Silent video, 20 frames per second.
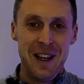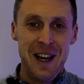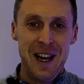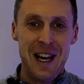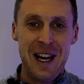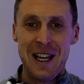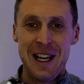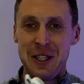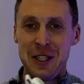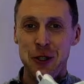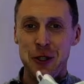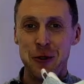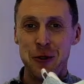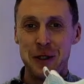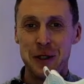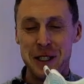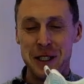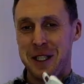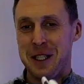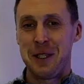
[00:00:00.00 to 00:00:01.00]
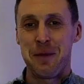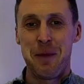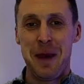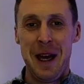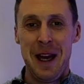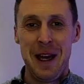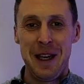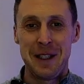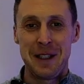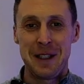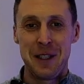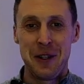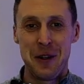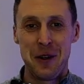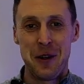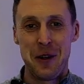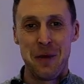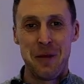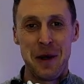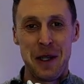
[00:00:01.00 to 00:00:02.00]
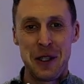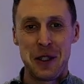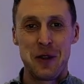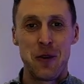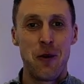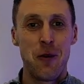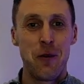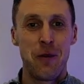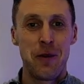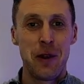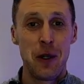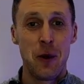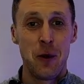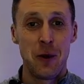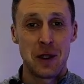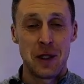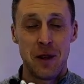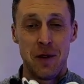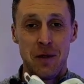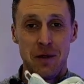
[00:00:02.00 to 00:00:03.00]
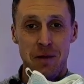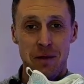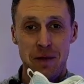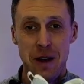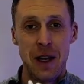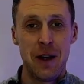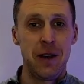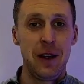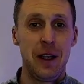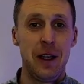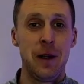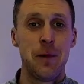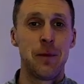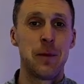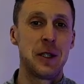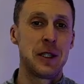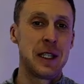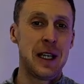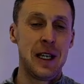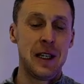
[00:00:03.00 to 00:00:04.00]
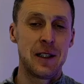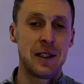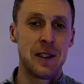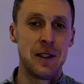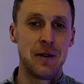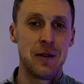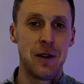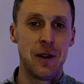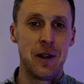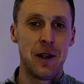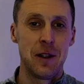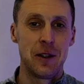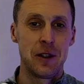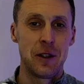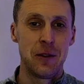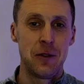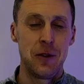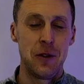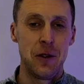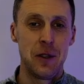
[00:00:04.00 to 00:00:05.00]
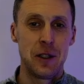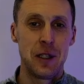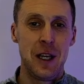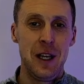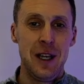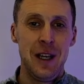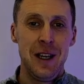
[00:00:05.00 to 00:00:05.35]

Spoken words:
As you'd expect, the midsole feels very protective underfoot.